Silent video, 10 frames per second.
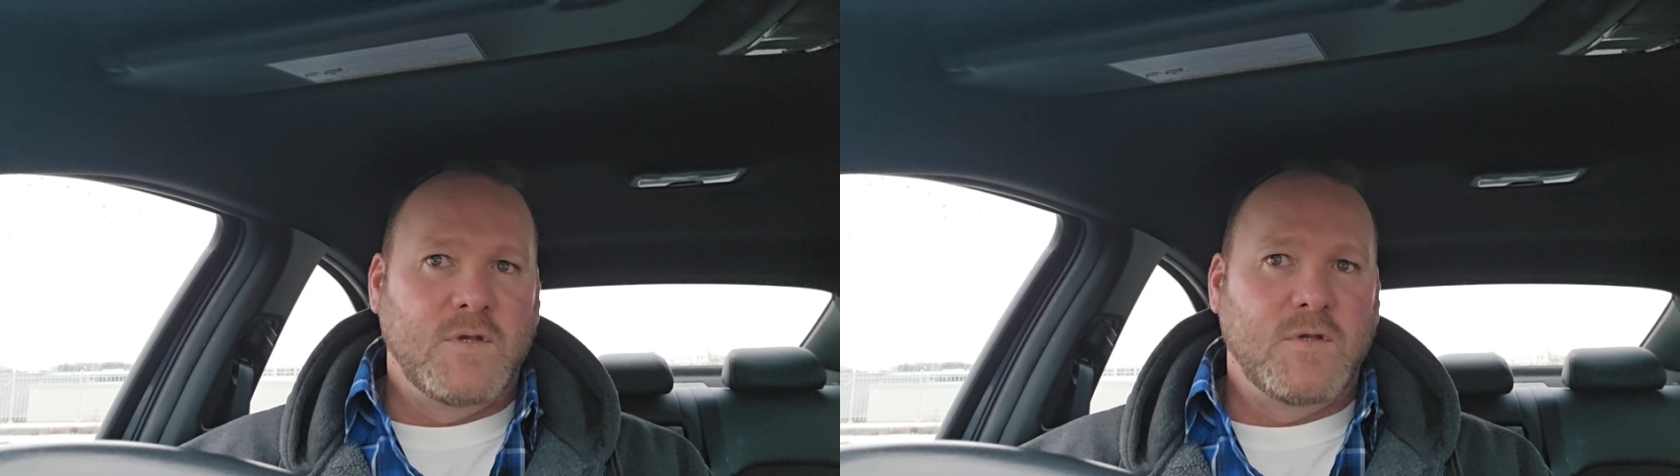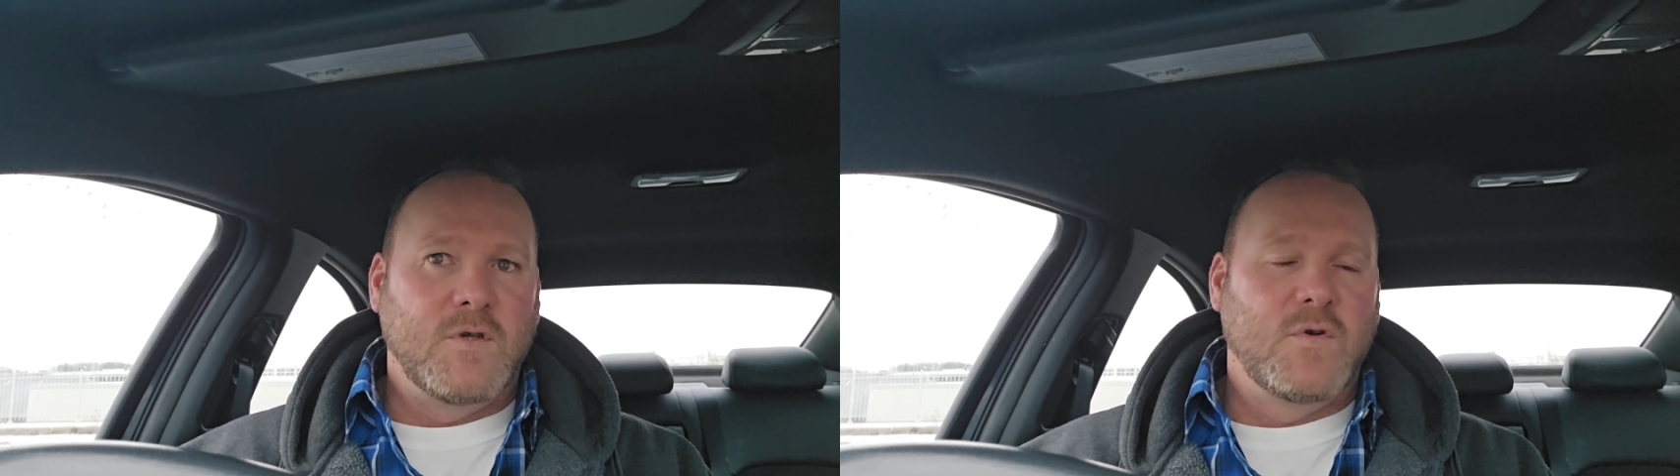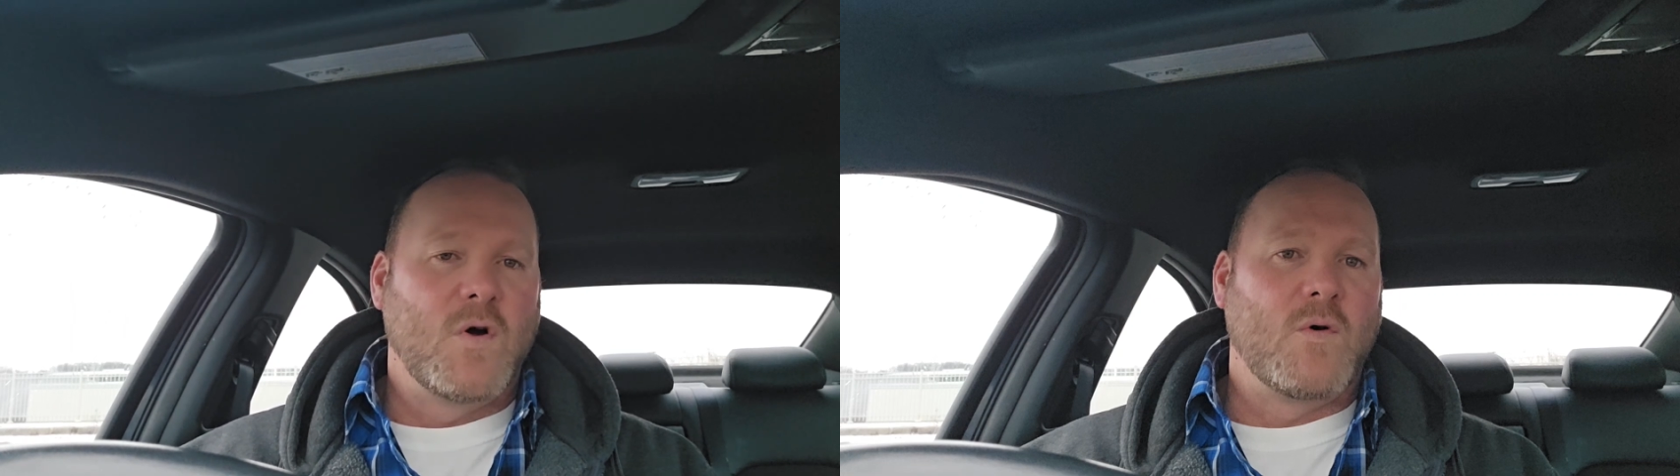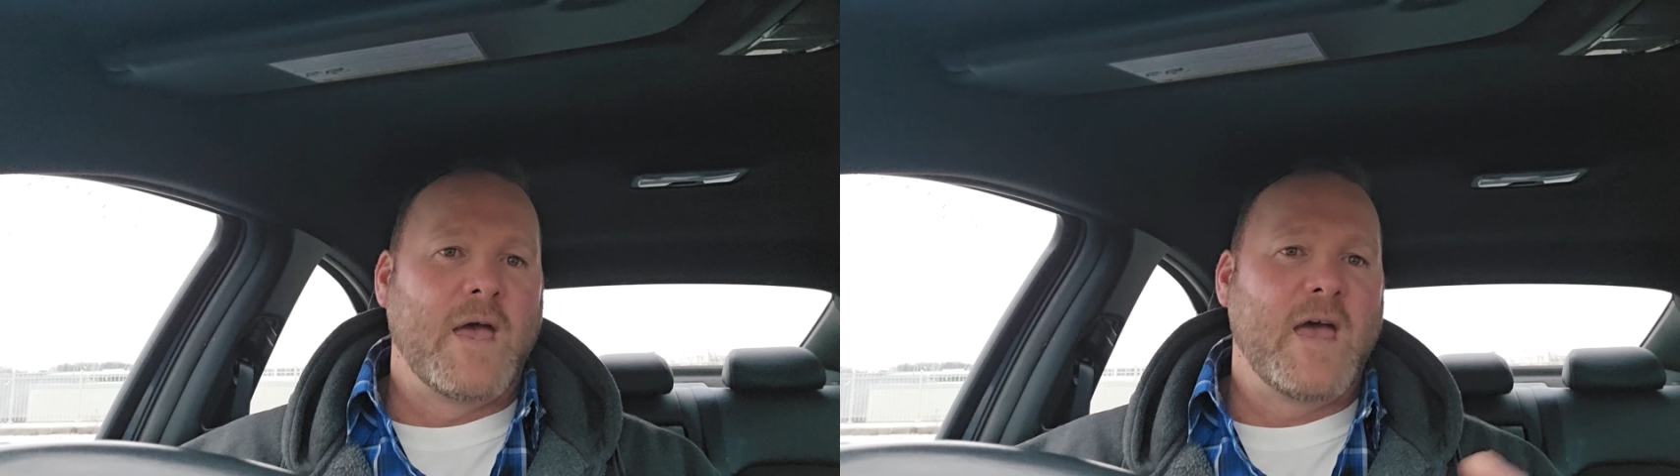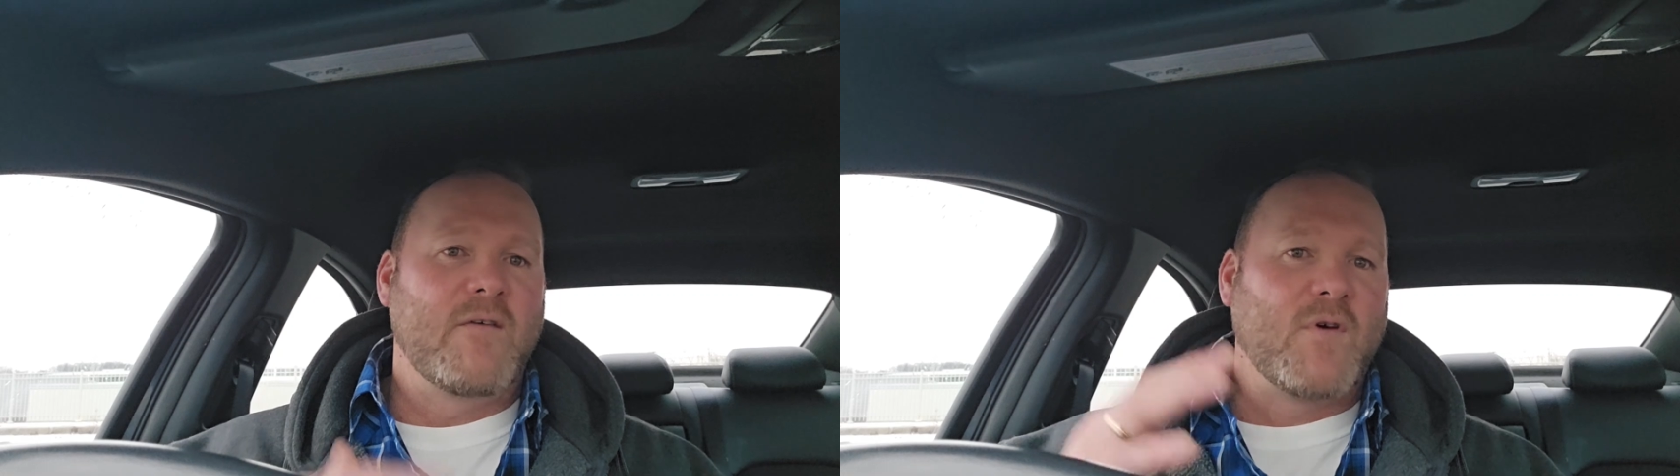you don't
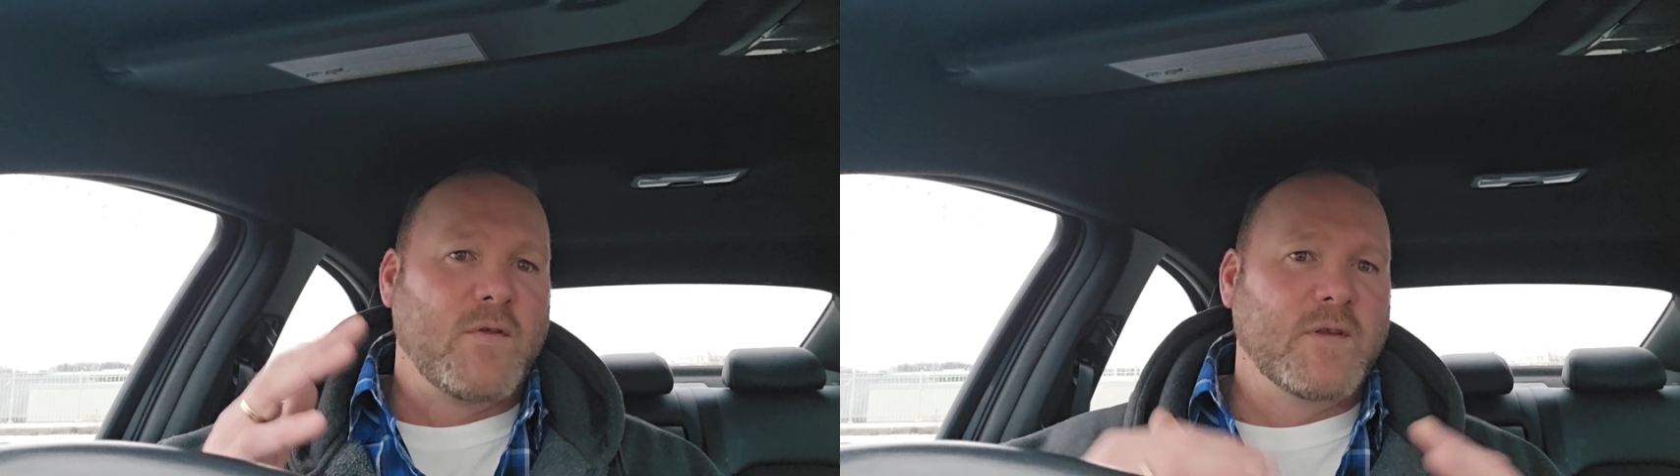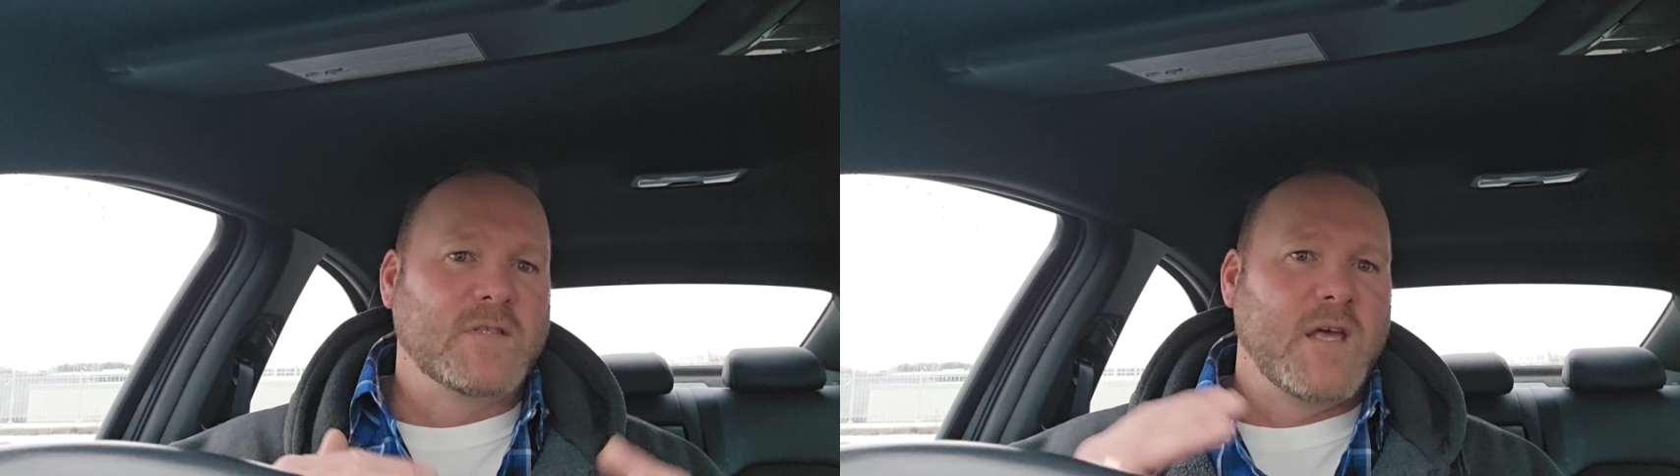have all this